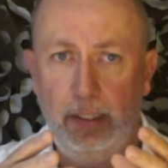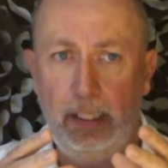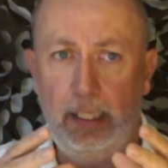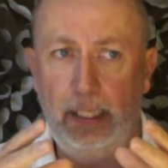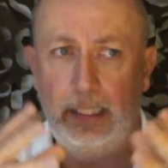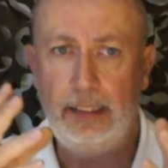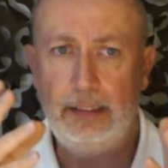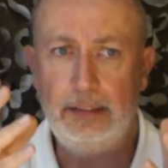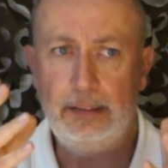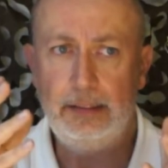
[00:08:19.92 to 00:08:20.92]

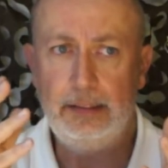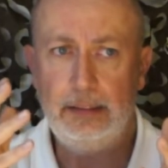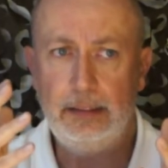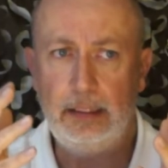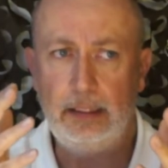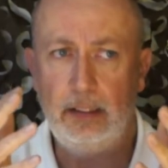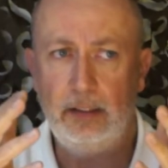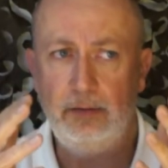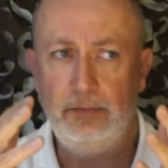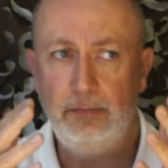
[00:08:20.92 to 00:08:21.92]
And I
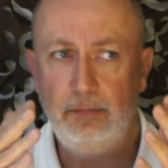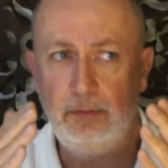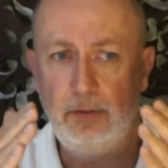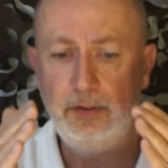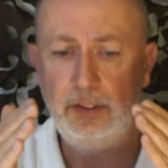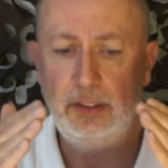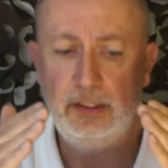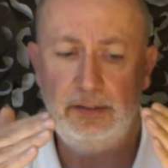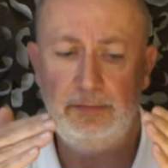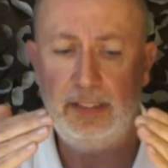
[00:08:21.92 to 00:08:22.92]
kind of looked at the
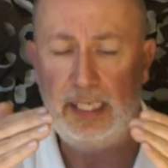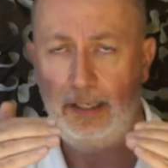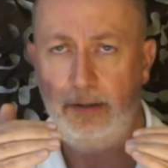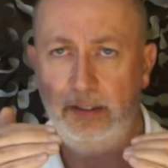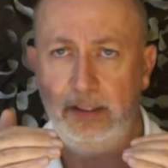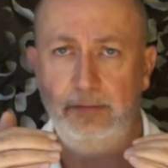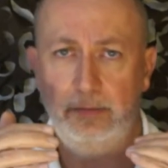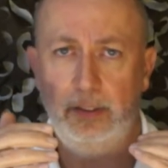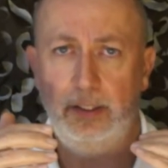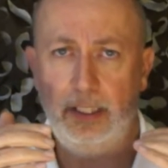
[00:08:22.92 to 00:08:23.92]
different areas and I
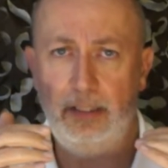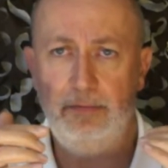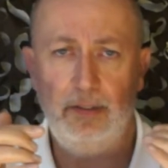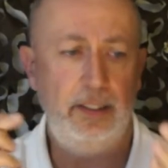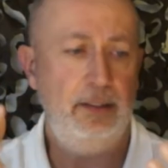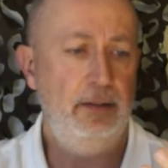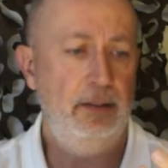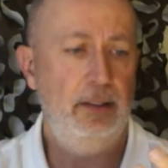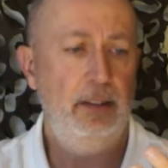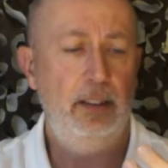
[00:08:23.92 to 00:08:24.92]
thought, okay, fine,
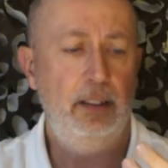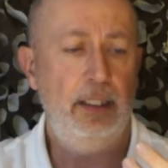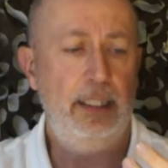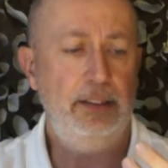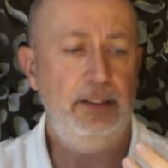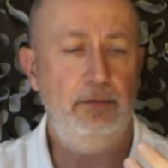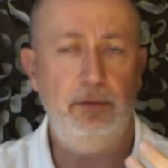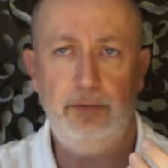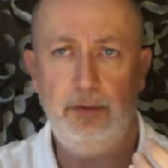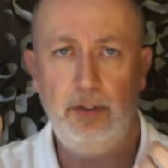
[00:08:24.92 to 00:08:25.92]
let's
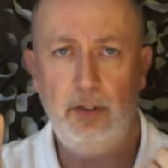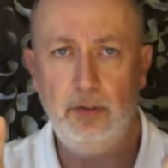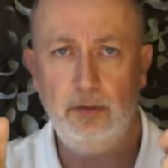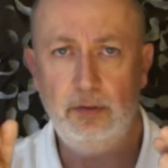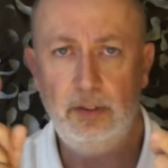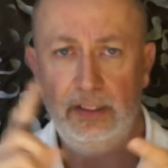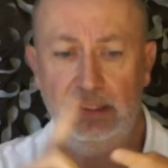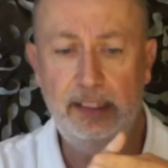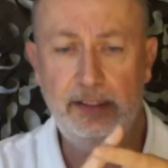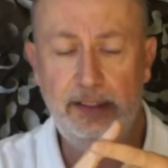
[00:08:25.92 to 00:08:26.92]
review it on
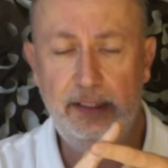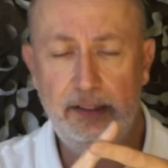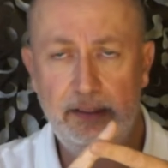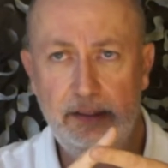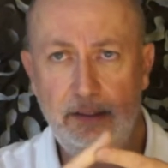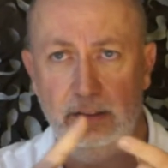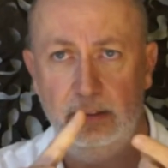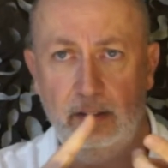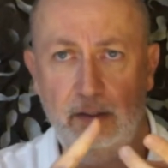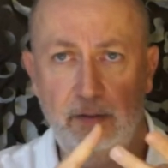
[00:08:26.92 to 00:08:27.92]
aesthetics,
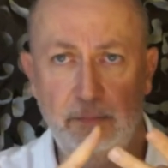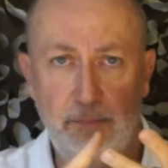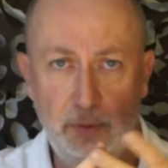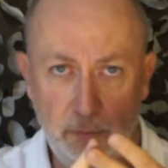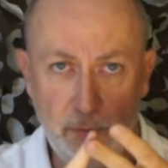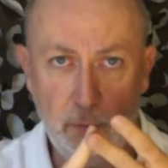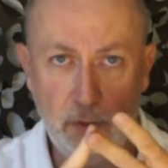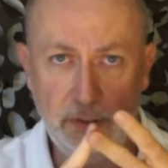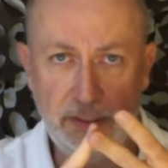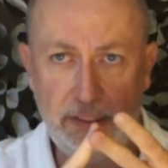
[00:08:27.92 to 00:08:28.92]
on build
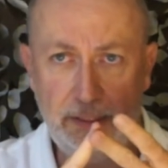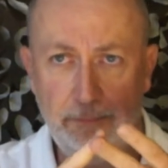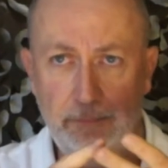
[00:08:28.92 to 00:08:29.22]
quality,